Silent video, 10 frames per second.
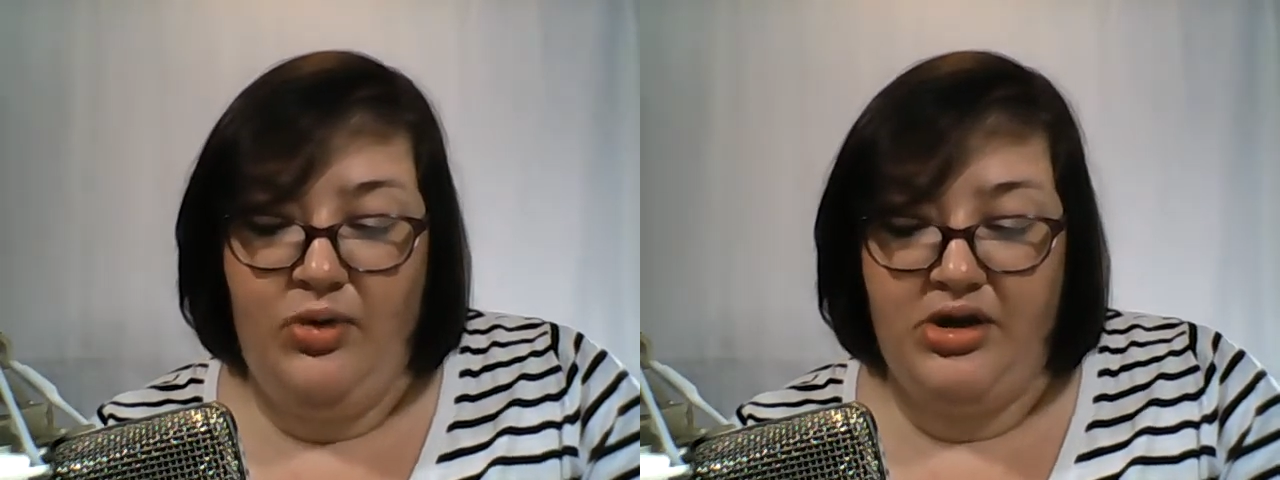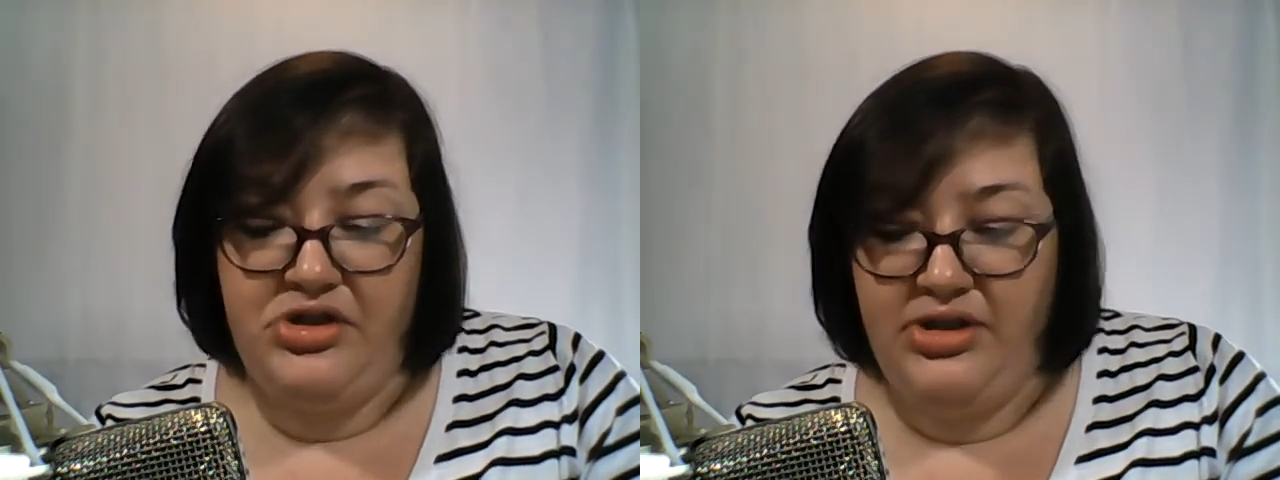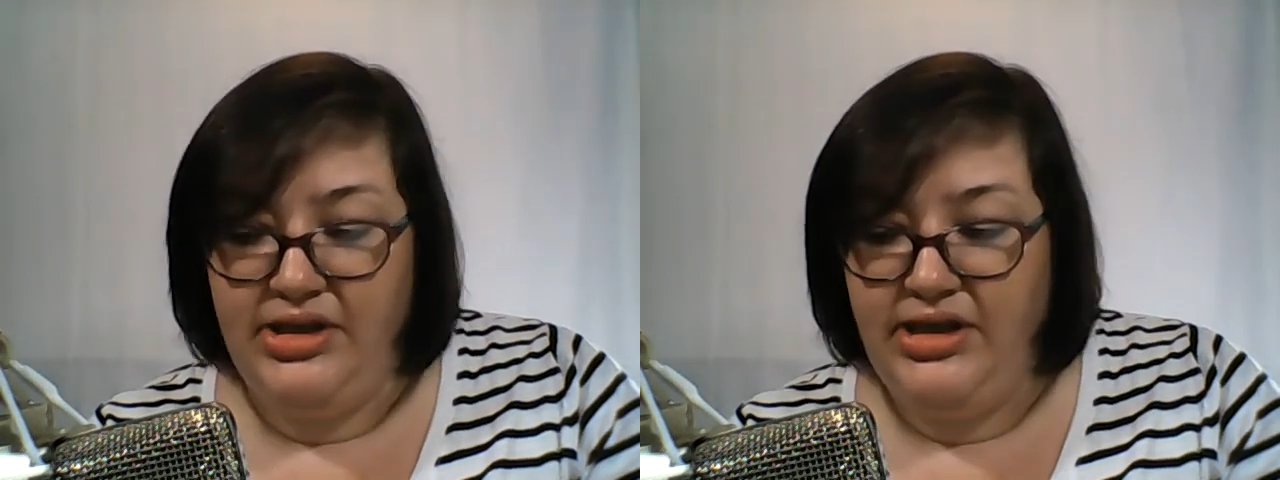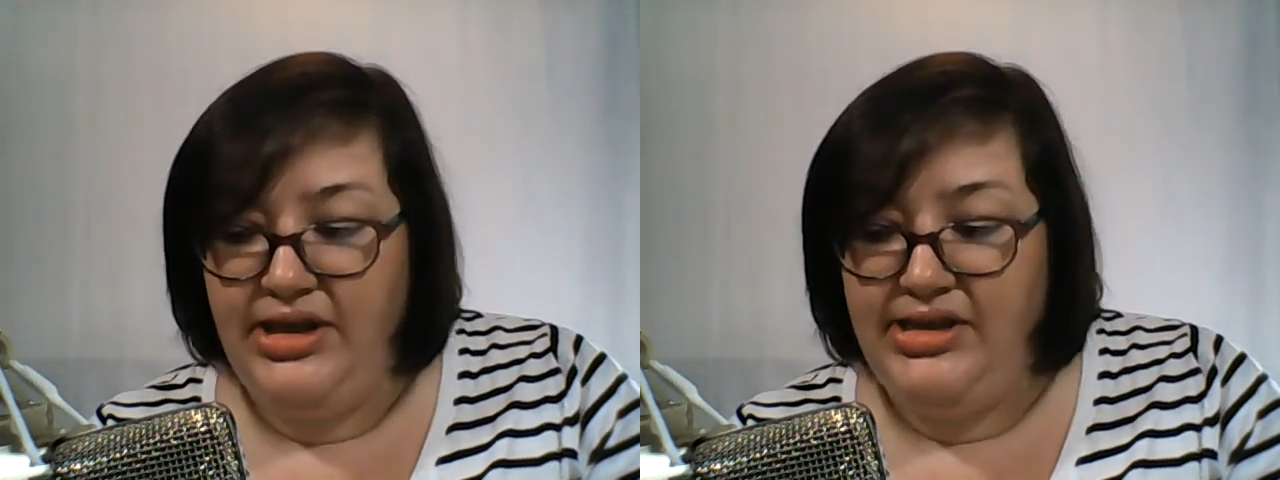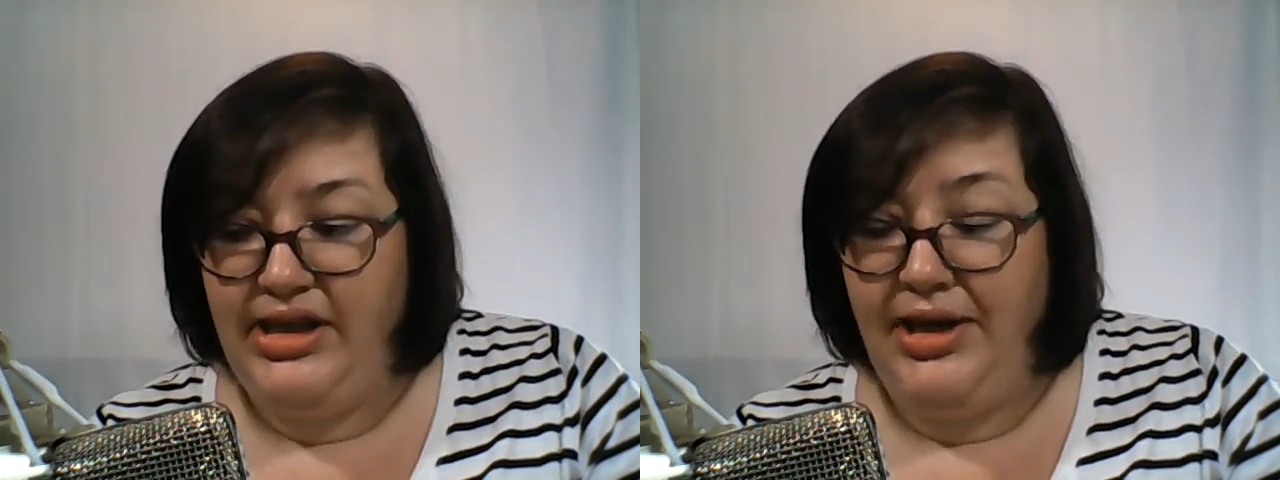Washington
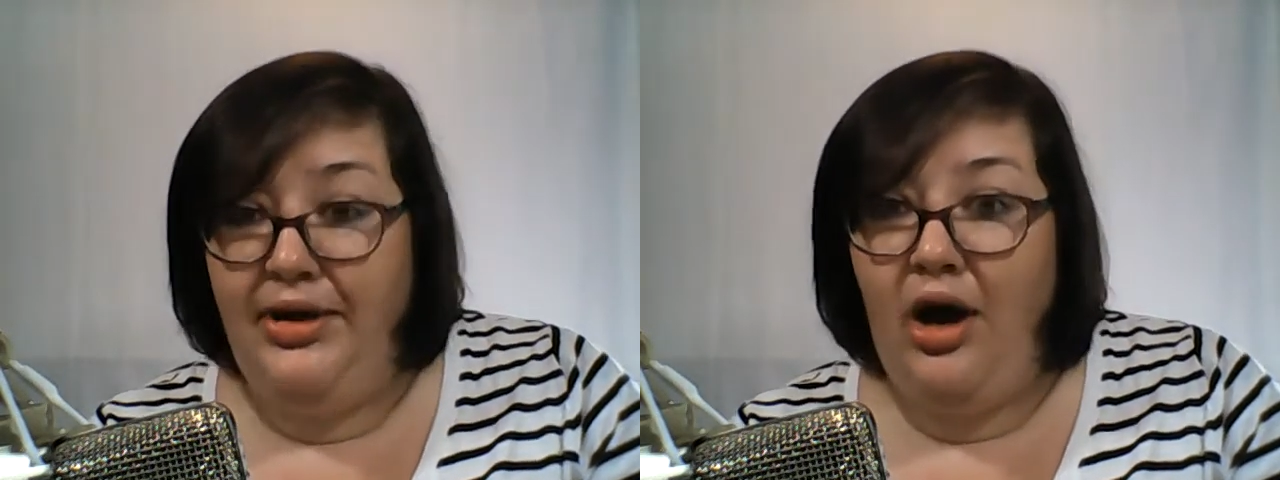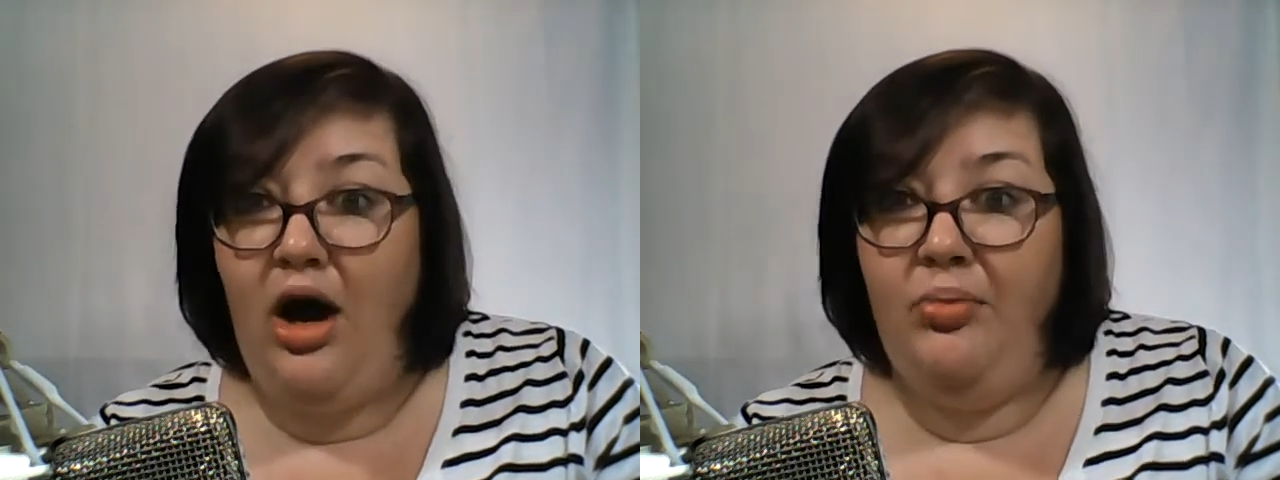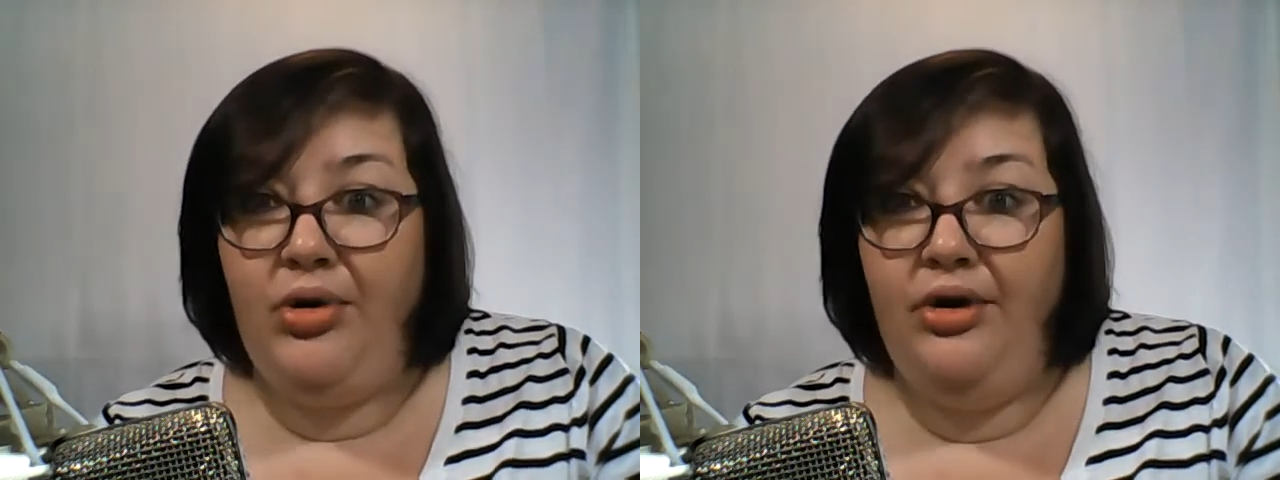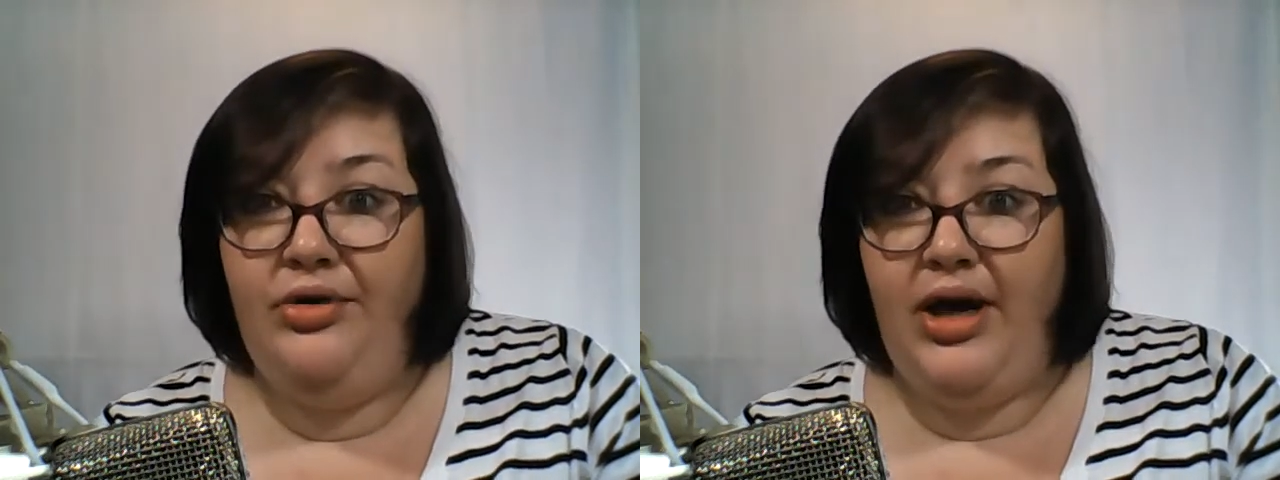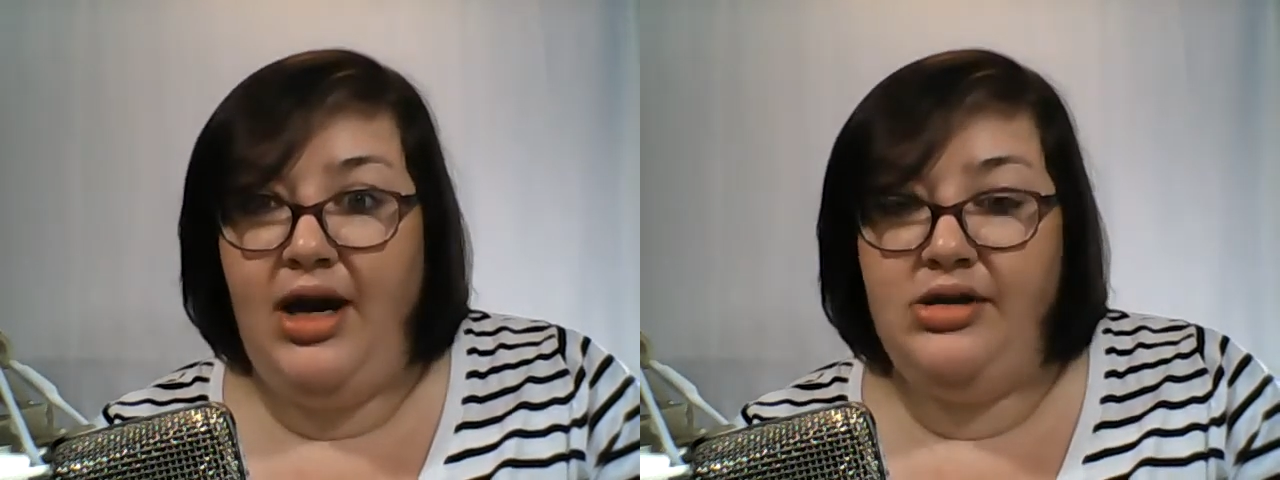DC and not
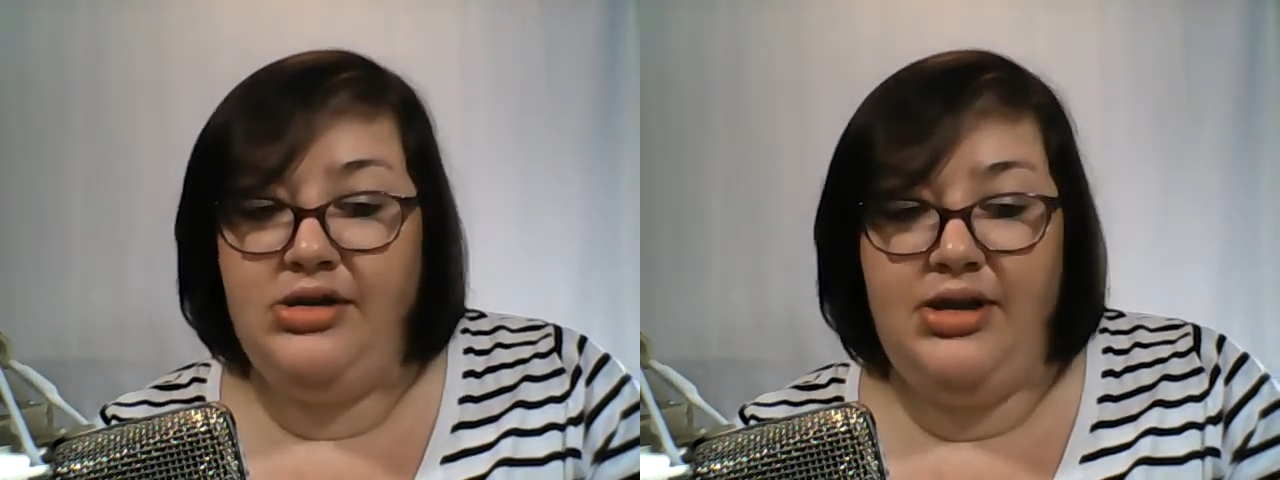protest.